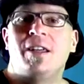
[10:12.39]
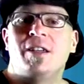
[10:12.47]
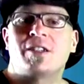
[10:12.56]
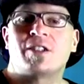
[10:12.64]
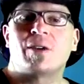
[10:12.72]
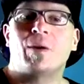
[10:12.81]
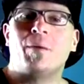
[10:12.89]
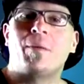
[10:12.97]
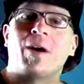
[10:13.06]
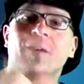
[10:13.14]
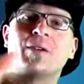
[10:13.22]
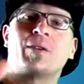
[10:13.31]
He stole
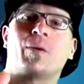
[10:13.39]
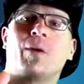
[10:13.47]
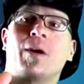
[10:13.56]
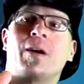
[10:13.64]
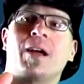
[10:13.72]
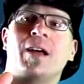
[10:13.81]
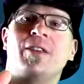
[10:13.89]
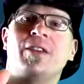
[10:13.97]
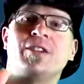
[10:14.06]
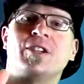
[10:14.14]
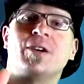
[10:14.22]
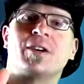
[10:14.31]
Martin's work and
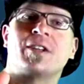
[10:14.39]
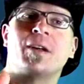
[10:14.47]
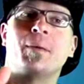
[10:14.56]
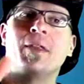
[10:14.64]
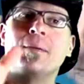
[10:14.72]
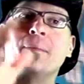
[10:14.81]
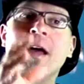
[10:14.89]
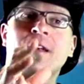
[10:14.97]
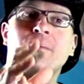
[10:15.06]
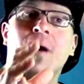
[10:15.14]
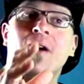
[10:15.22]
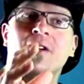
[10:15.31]
then took some of the
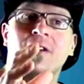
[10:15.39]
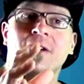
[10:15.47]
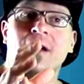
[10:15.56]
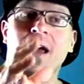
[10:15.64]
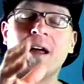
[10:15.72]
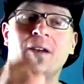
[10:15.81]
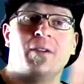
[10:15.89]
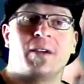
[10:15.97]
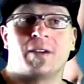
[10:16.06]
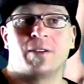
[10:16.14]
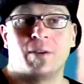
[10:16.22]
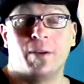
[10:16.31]
best parts out of it
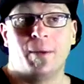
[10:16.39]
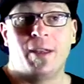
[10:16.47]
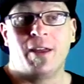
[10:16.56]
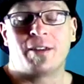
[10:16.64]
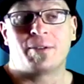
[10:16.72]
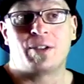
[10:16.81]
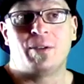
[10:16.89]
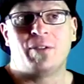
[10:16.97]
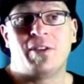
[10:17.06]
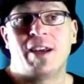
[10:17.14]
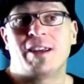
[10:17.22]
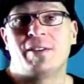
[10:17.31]
because, oh man, that's too
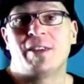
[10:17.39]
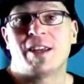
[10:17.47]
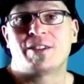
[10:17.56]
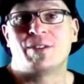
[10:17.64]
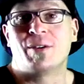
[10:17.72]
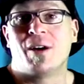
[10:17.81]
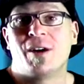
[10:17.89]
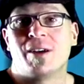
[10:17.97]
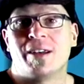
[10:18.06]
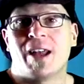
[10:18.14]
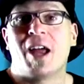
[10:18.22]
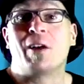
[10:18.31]
effective and that's too
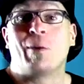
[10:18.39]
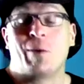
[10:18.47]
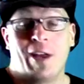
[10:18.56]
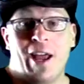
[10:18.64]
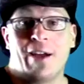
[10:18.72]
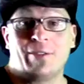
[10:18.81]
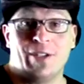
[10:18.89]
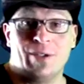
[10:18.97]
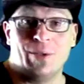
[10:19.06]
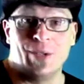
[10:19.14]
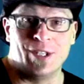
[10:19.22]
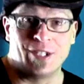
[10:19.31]
hard, and I don't want to have to
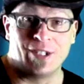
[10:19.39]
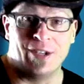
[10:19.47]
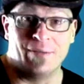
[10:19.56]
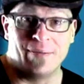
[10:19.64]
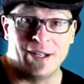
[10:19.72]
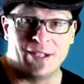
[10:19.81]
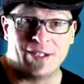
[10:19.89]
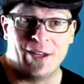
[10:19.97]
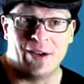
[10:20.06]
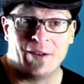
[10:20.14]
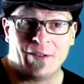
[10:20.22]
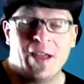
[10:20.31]
do this stuff
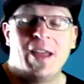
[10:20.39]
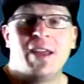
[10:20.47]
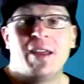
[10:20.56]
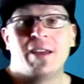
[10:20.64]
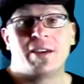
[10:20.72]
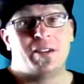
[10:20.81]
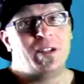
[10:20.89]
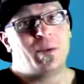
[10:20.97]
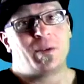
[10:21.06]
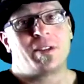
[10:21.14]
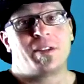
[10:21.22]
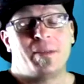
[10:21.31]
myself because he
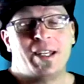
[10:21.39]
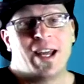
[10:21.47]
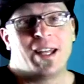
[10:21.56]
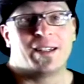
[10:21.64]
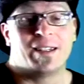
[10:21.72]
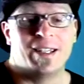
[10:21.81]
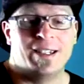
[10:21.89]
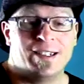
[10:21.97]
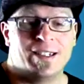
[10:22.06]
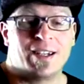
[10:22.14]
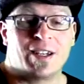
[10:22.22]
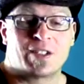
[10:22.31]
wants to be kind of lazy
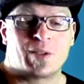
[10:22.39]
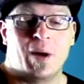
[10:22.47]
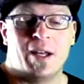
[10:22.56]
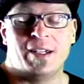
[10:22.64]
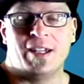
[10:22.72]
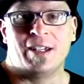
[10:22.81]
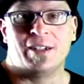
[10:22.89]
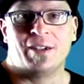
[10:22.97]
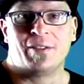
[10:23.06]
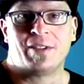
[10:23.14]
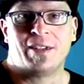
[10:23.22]
and not squat and deadlift.